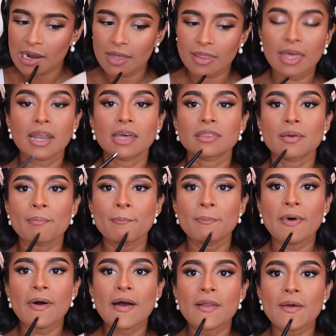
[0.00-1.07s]
And then at the
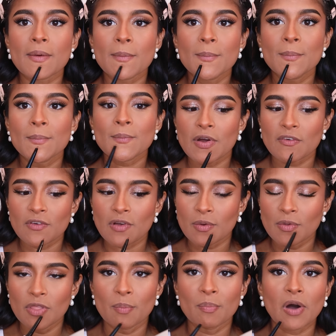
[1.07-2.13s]
bottom
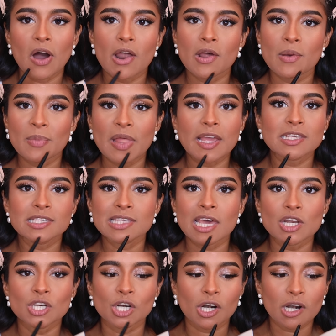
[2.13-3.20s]
like
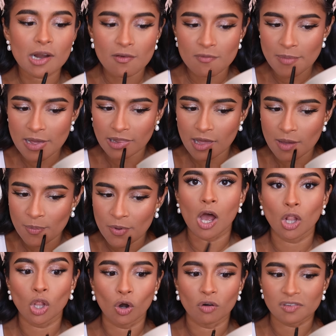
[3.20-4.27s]
center of my lip,
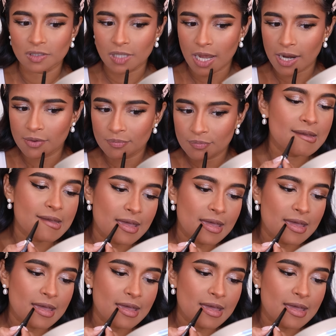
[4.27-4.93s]
I'll overline.